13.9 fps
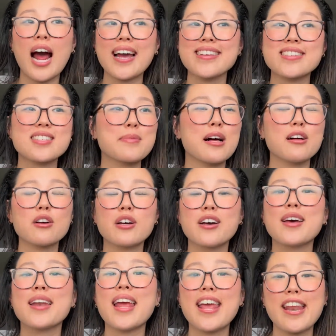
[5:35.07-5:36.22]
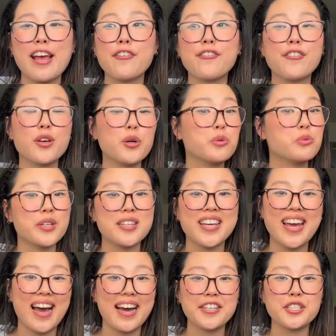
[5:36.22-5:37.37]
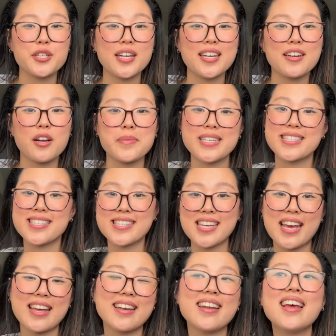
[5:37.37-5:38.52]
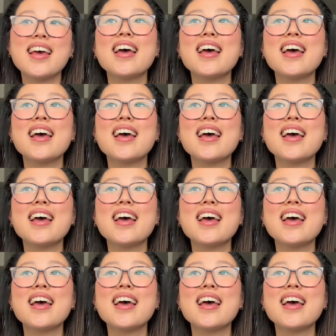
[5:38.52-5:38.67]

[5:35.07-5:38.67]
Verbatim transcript: I smell good and I feel really hydrated on my skin.